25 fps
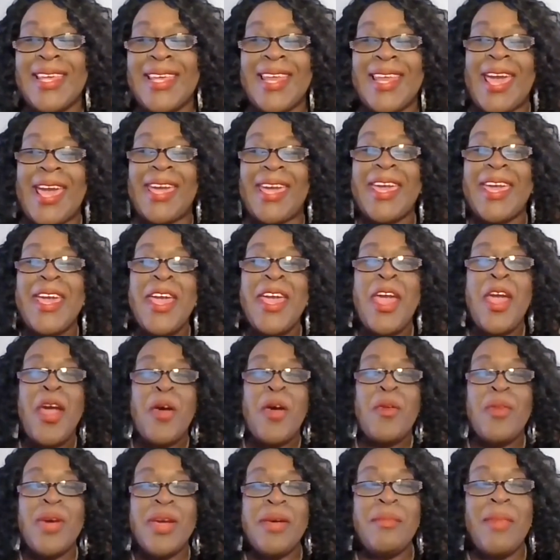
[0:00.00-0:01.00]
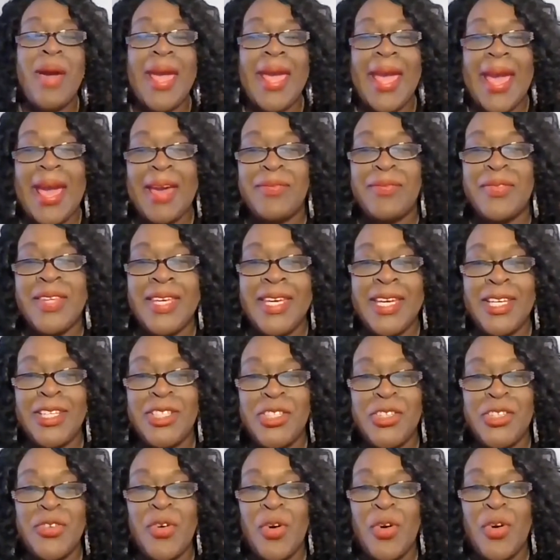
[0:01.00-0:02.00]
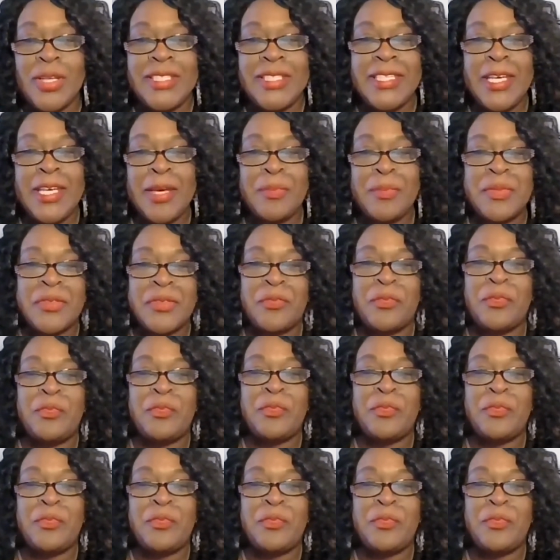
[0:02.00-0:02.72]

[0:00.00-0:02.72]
Like, we might have to get you on tips